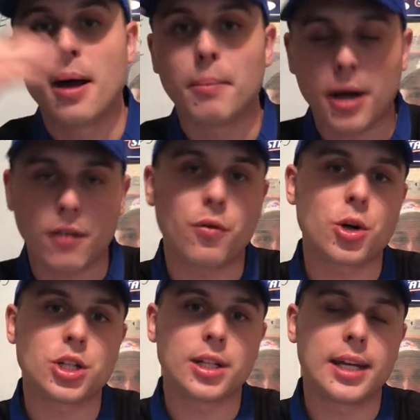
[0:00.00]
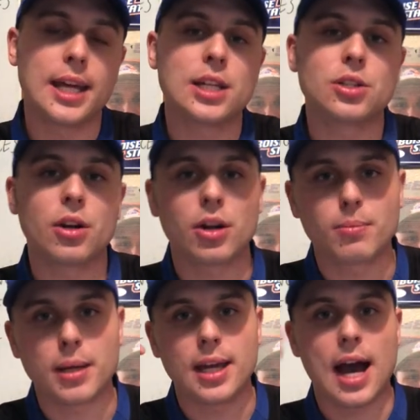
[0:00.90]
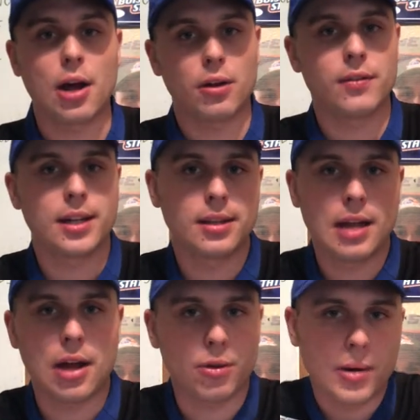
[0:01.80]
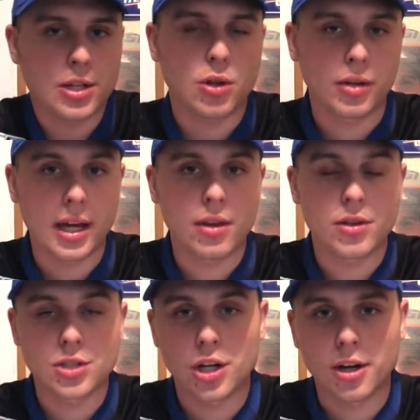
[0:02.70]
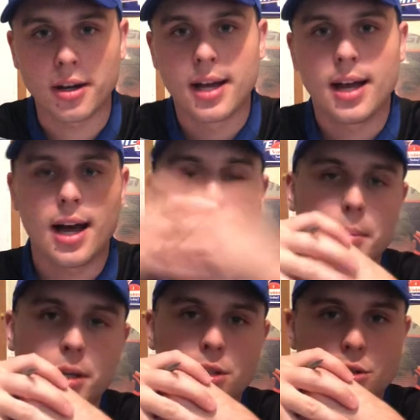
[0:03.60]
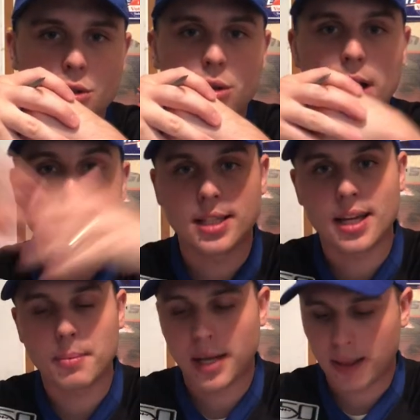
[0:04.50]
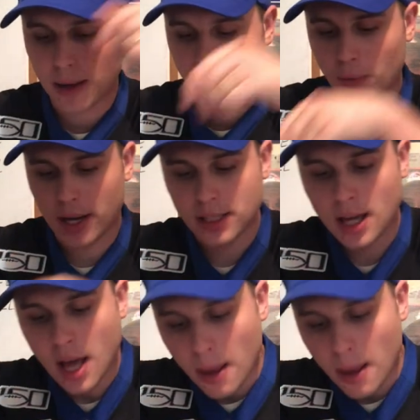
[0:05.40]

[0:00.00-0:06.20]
But unfortunately, he's going to be out of the race altogether this year because of those 2 losses and being in the Mountain West.